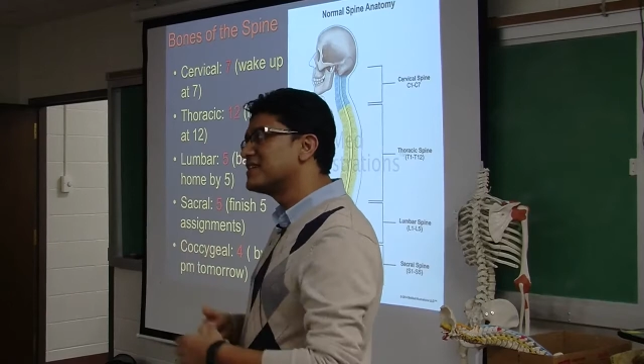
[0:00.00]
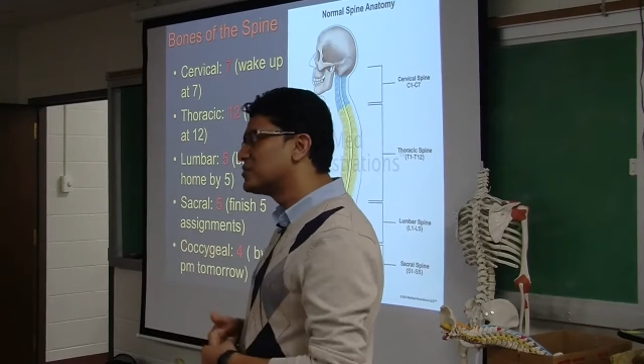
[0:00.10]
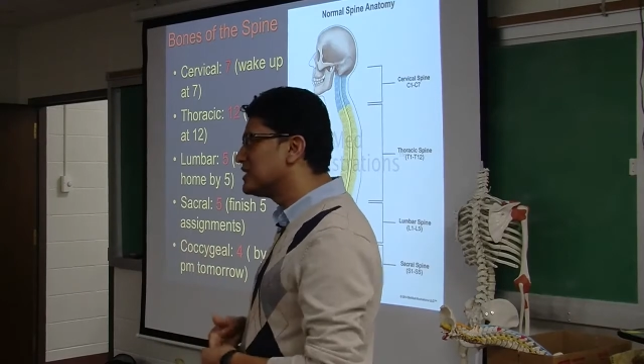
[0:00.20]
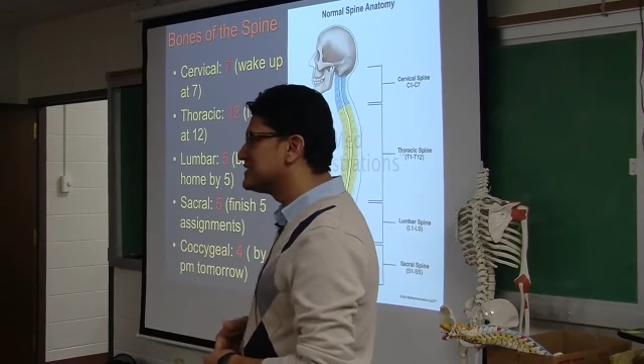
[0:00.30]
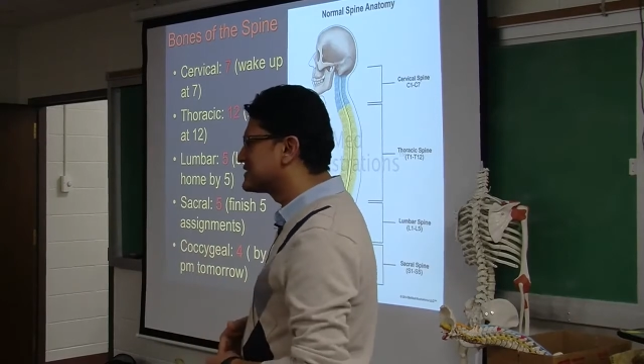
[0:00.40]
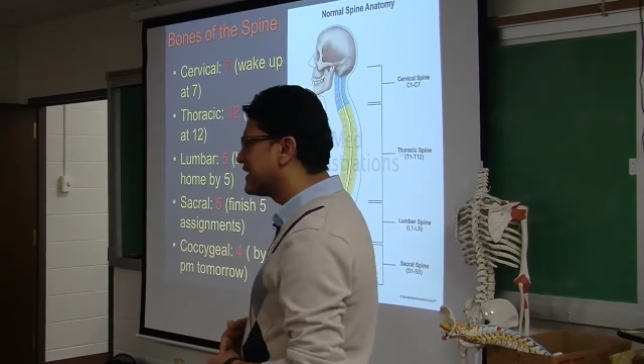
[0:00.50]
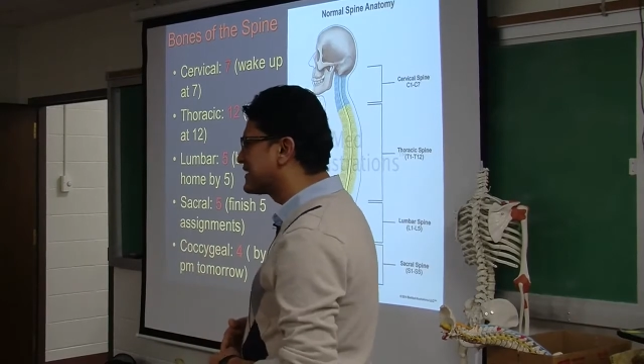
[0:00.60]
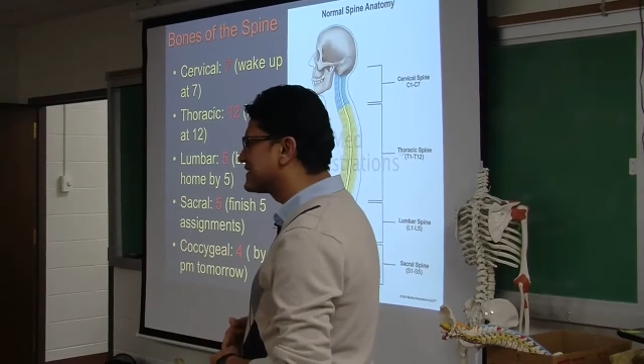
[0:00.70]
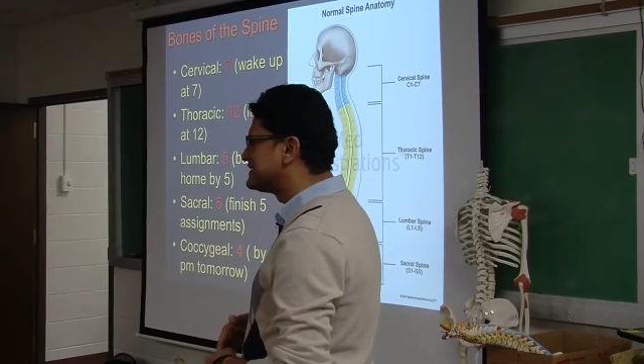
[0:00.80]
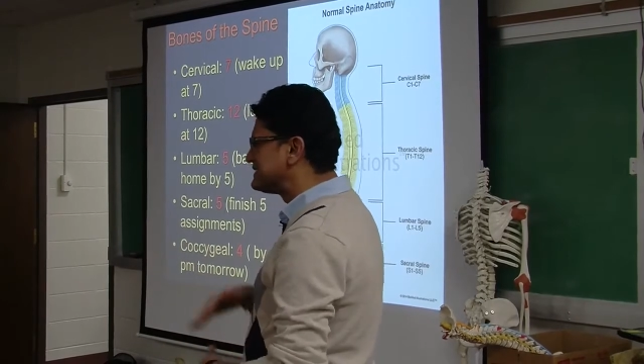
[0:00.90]
Otherwise it's
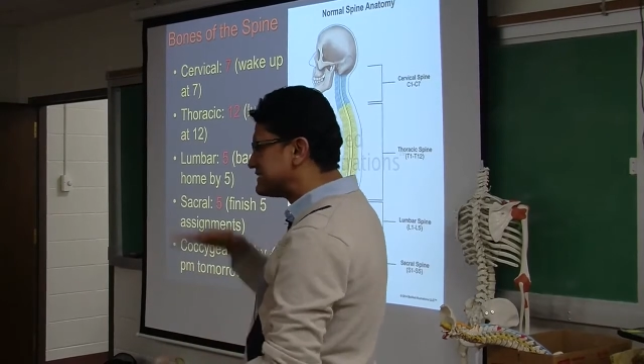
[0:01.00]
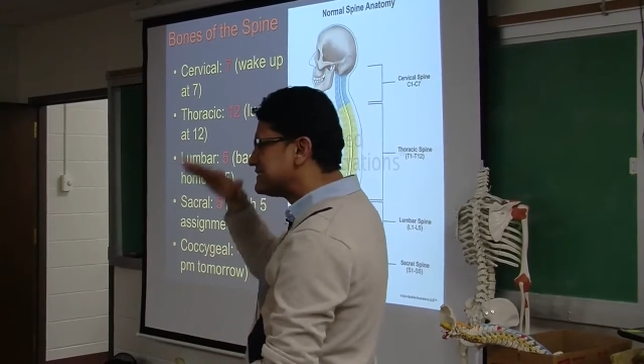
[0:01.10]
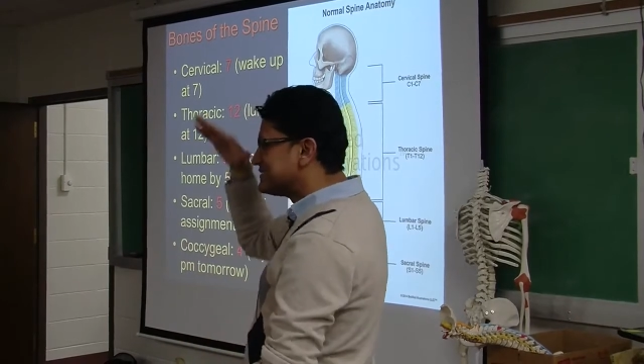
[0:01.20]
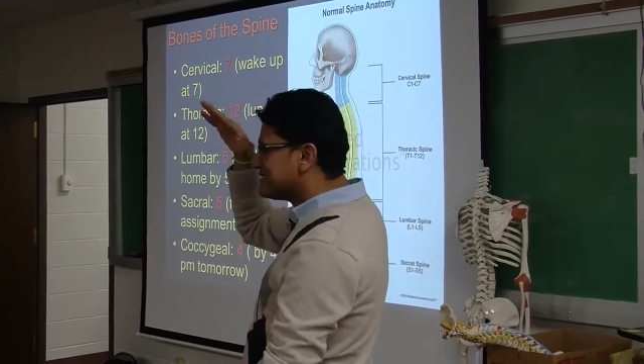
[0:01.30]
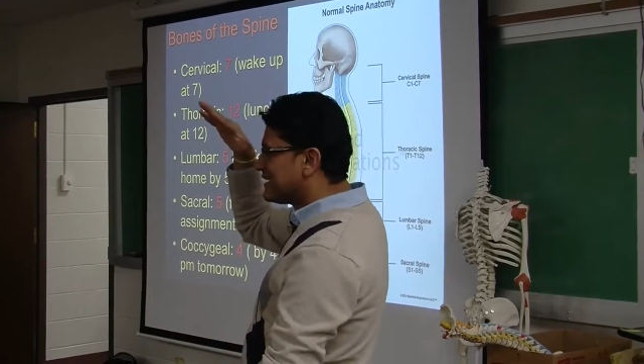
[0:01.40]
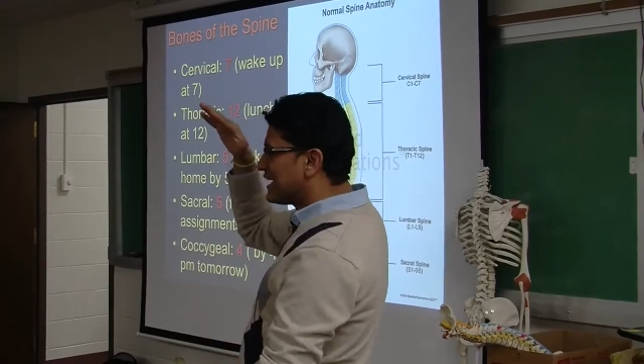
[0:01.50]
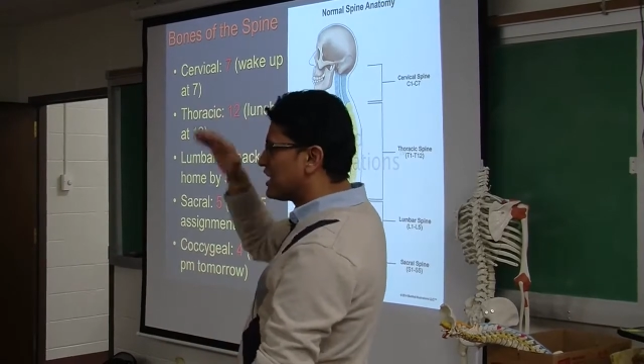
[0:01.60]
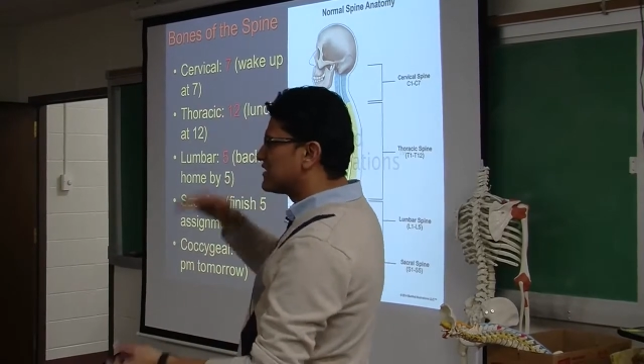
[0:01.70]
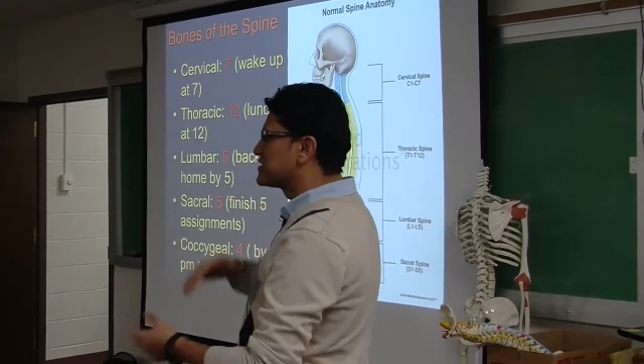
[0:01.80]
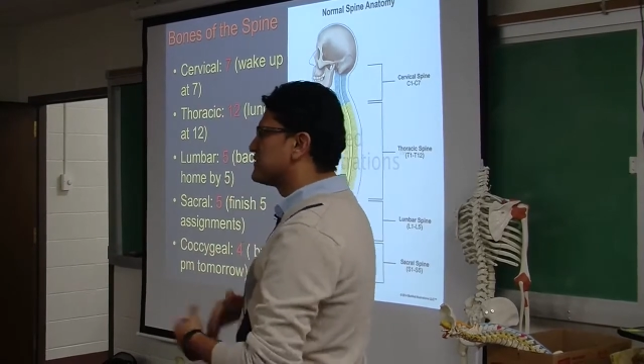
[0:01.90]
like
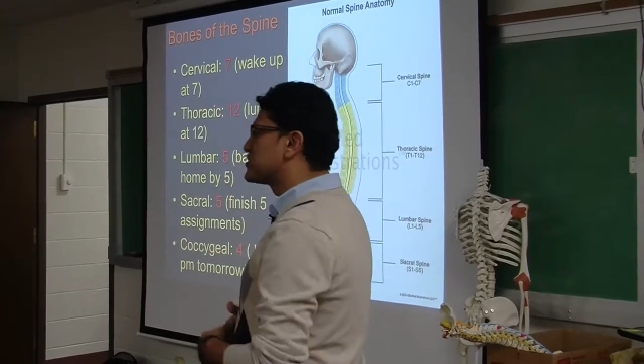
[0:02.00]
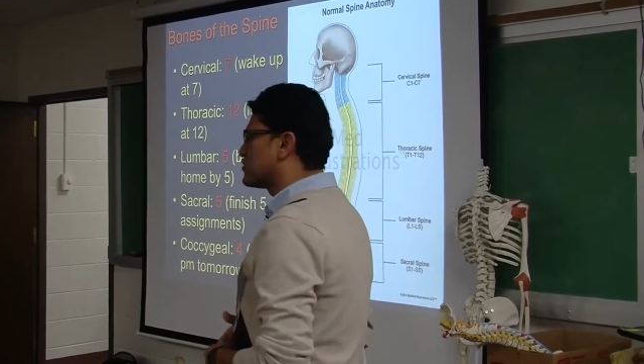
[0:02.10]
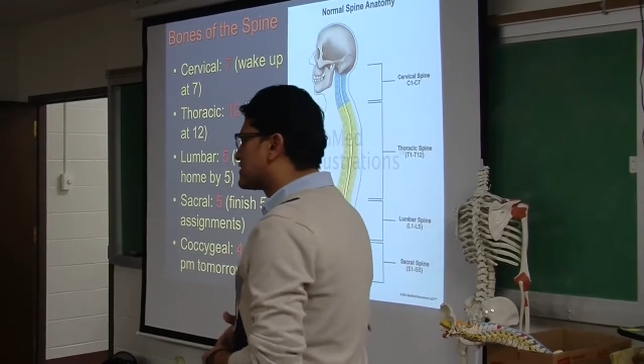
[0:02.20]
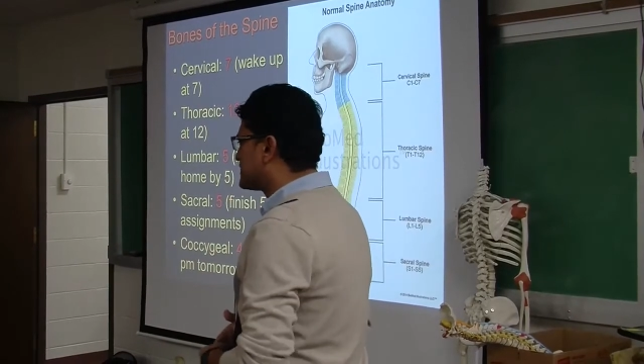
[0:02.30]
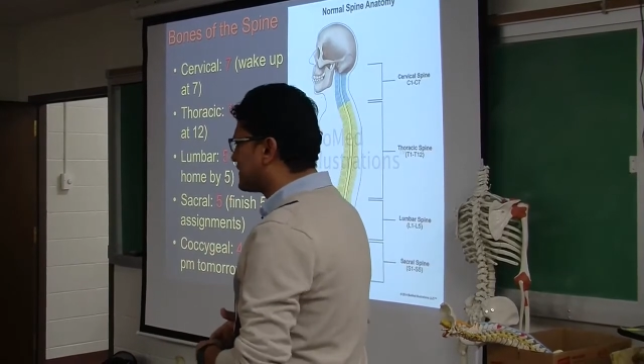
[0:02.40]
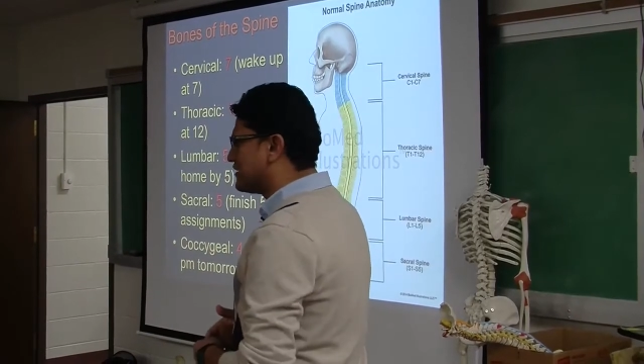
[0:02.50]
lots of structure,